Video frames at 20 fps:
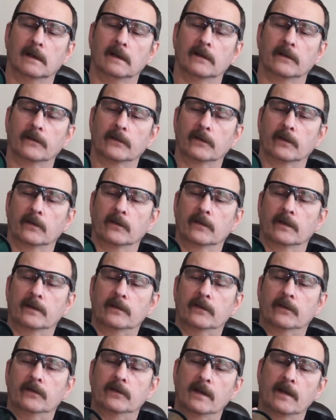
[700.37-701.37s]
So
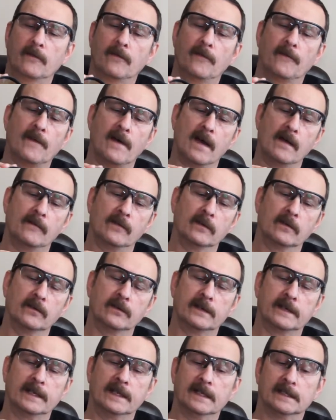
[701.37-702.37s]
this is a
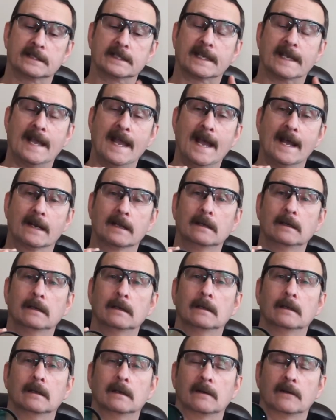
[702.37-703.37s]
500D, it's a Canon
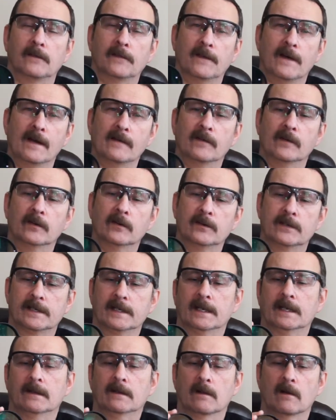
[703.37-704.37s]

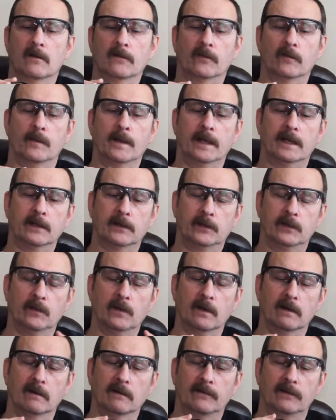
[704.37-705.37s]
500D. They also make a
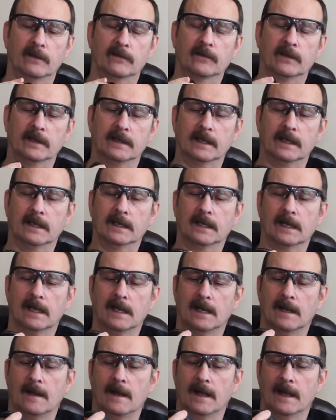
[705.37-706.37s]
250D,
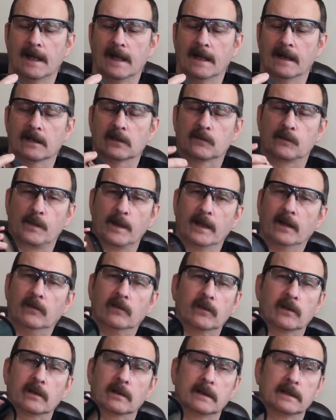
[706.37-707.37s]
and it's
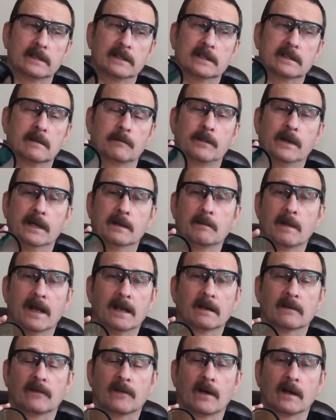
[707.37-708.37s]
basically just a big
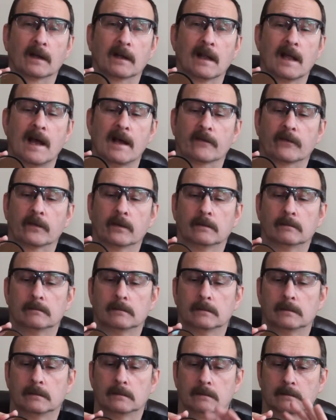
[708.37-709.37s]
magnifying glass.
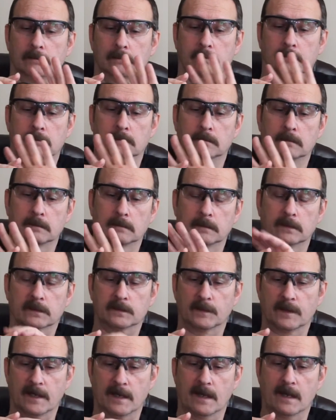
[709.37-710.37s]

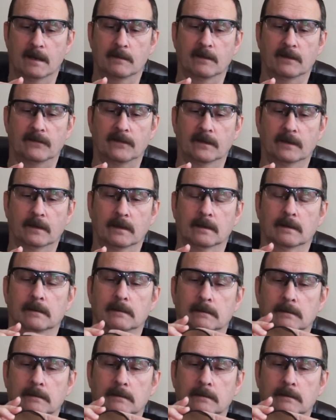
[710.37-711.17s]
Where's my hand, my finger?